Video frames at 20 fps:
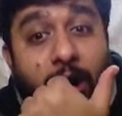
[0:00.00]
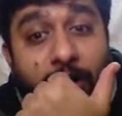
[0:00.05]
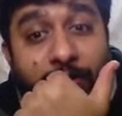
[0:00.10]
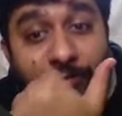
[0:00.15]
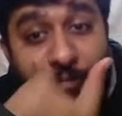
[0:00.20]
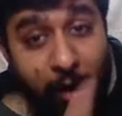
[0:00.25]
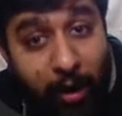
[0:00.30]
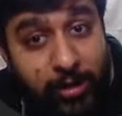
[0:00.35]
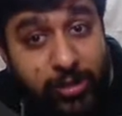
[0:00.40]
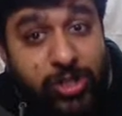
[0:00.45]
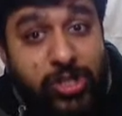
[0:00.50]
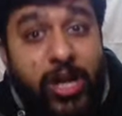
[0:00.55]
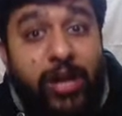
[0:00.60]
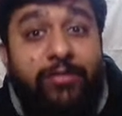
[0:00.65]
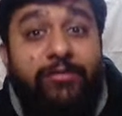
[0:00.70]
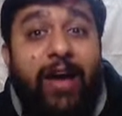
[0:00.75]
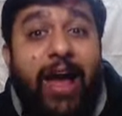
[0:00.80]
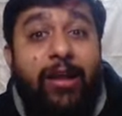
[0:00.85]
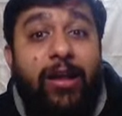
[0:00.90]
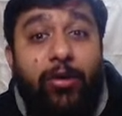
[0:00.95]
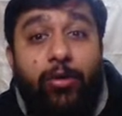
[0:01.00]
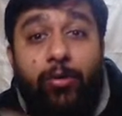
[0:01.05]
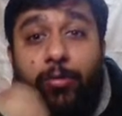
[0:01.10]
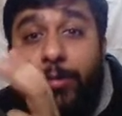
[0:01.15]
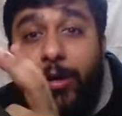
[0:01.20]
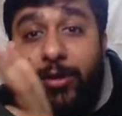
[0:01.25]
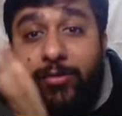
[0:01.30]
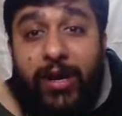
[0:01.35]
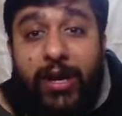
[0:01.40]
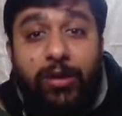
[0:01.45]
function value
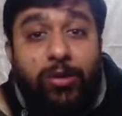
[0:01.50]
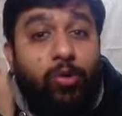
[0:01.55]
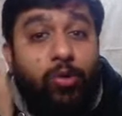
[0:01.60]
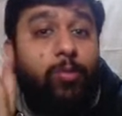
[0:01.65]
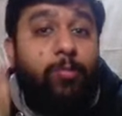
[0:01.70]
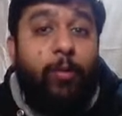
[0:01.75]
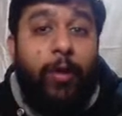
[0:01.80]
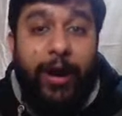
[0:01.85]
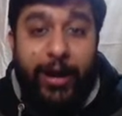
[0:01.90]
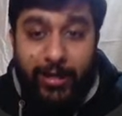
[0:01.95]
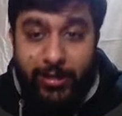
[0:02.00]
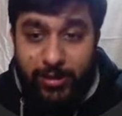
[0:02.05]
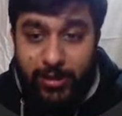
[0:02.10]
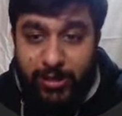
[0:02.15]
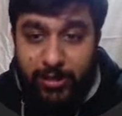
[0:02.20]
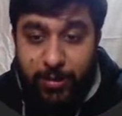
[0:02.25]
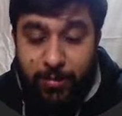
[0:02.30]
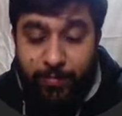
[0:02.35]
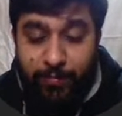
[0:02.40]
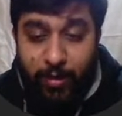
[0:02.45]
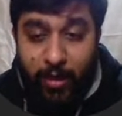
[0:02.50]
between 2 points.